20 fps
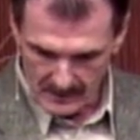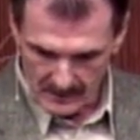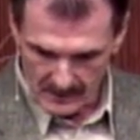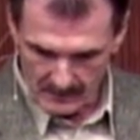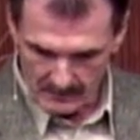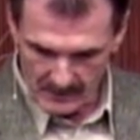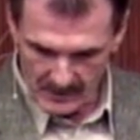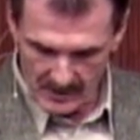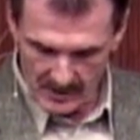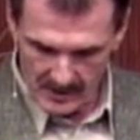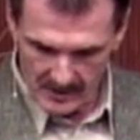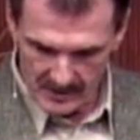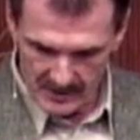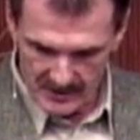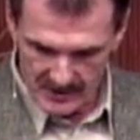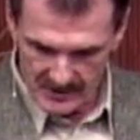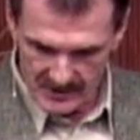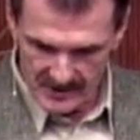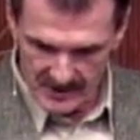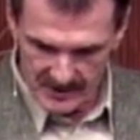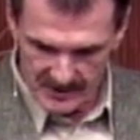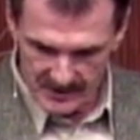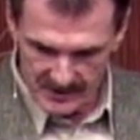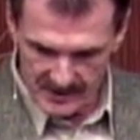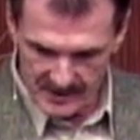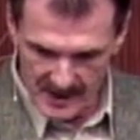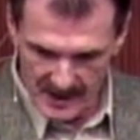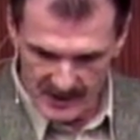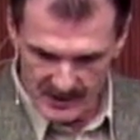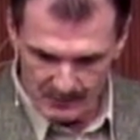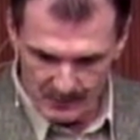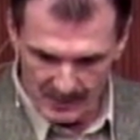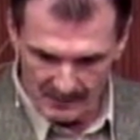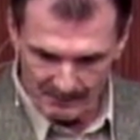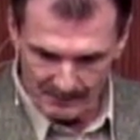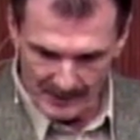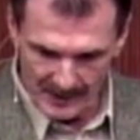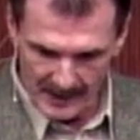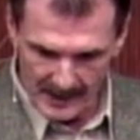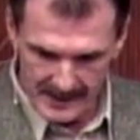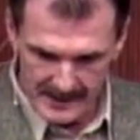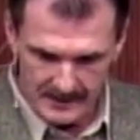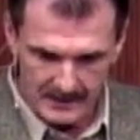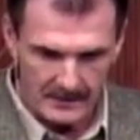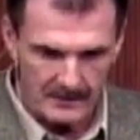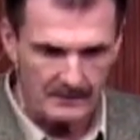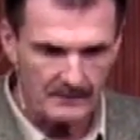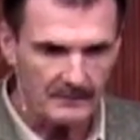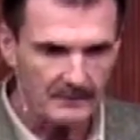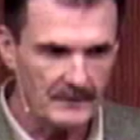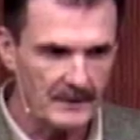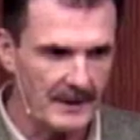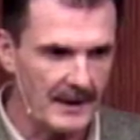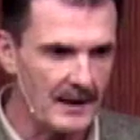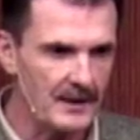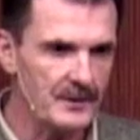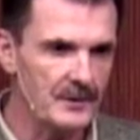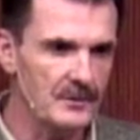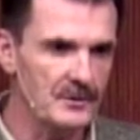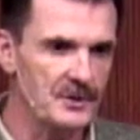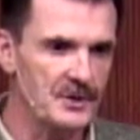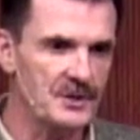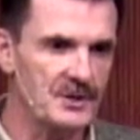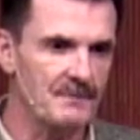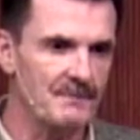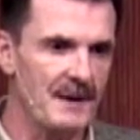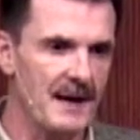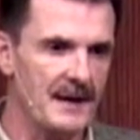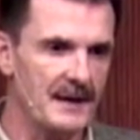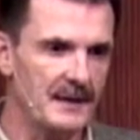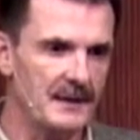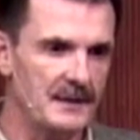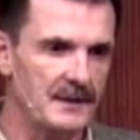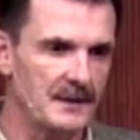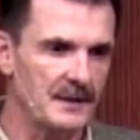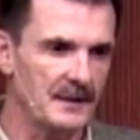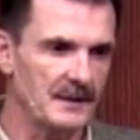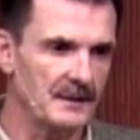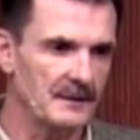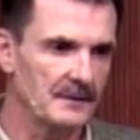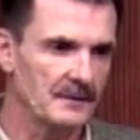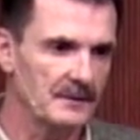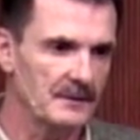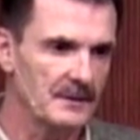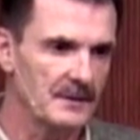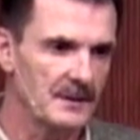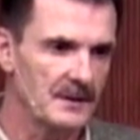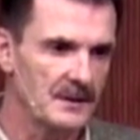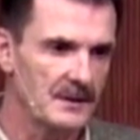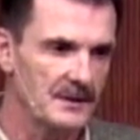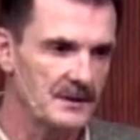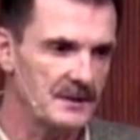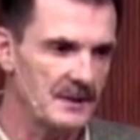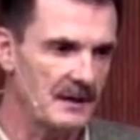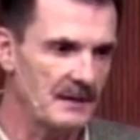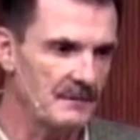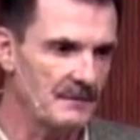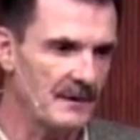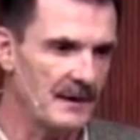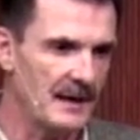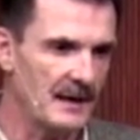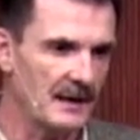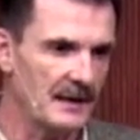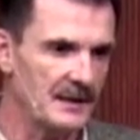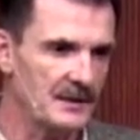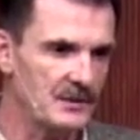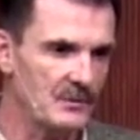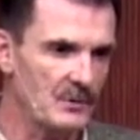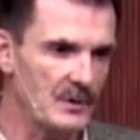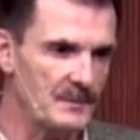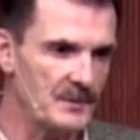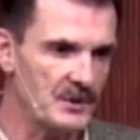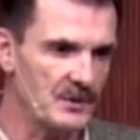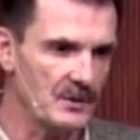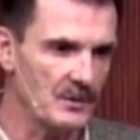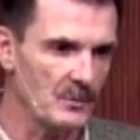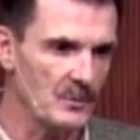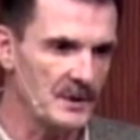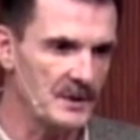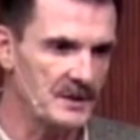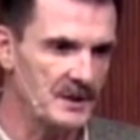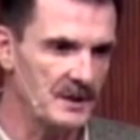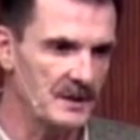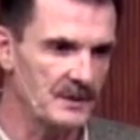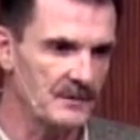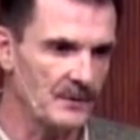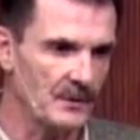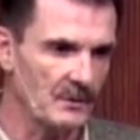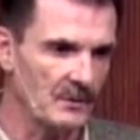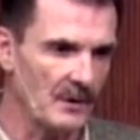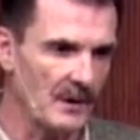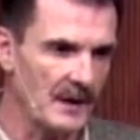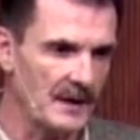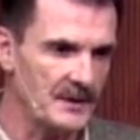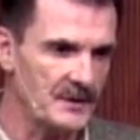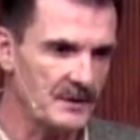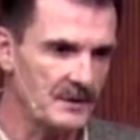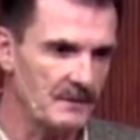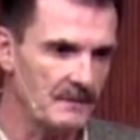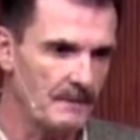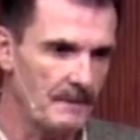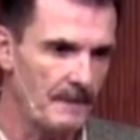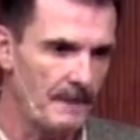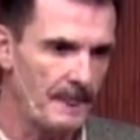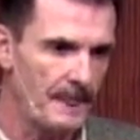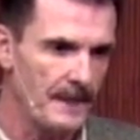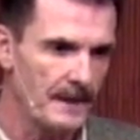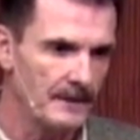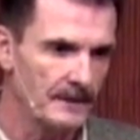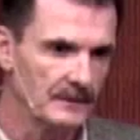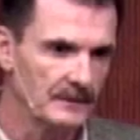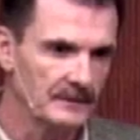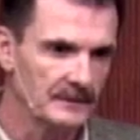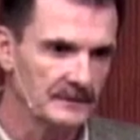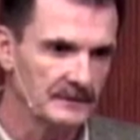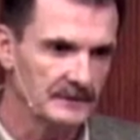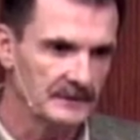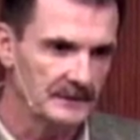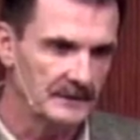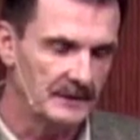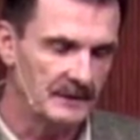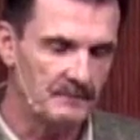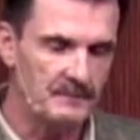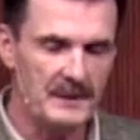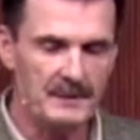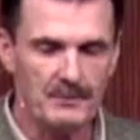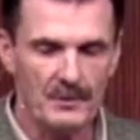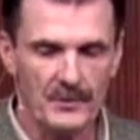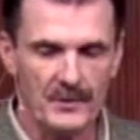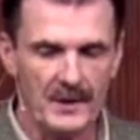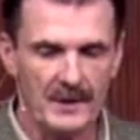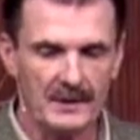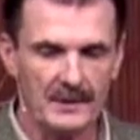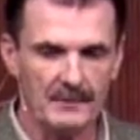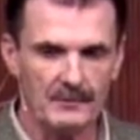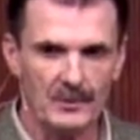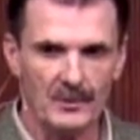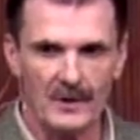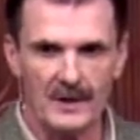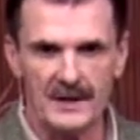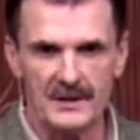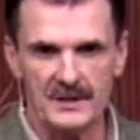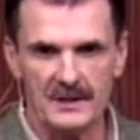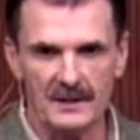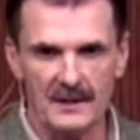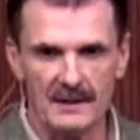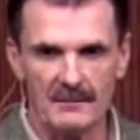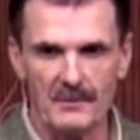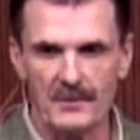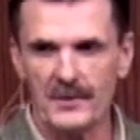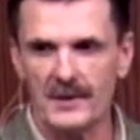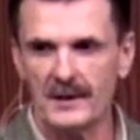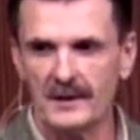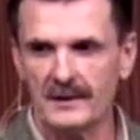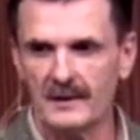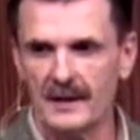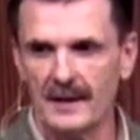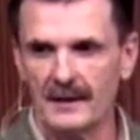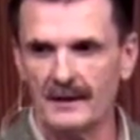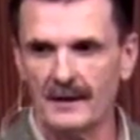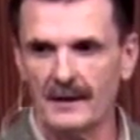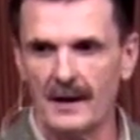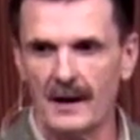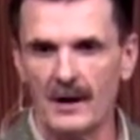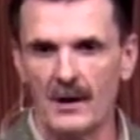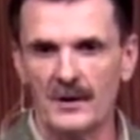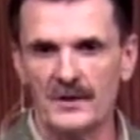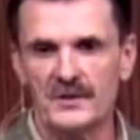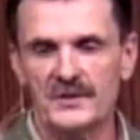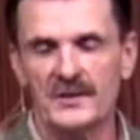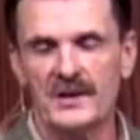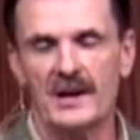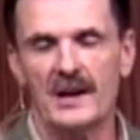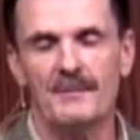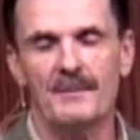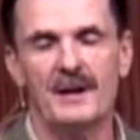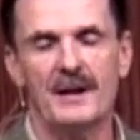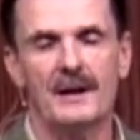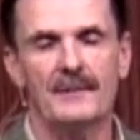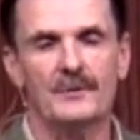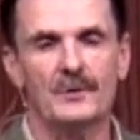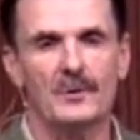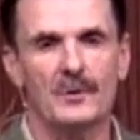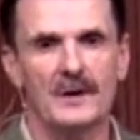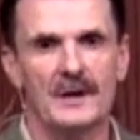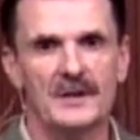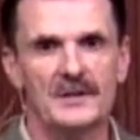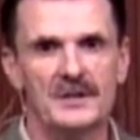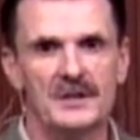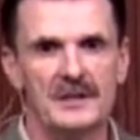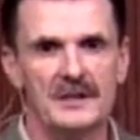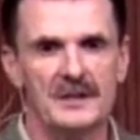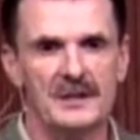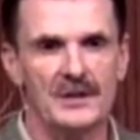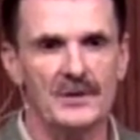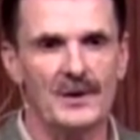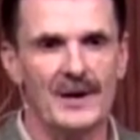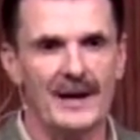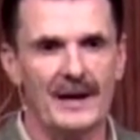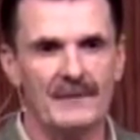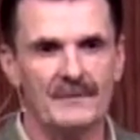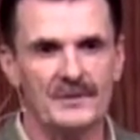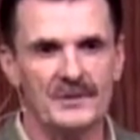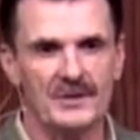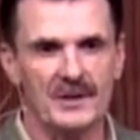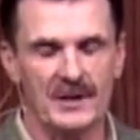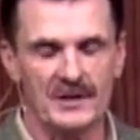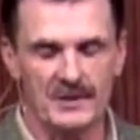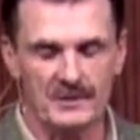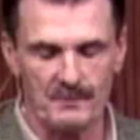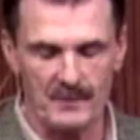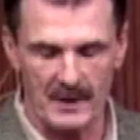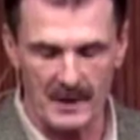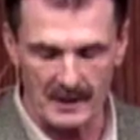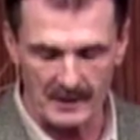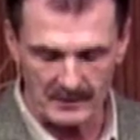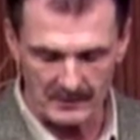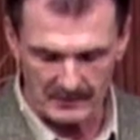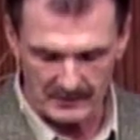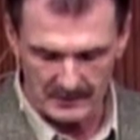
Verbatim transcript: America's in such desperate plight that I'll do just about anything. Say violate Scripture to reach kids for Christ. The people think I'm crazy, let them think that. I always say I'm half crazy and the other half suspect.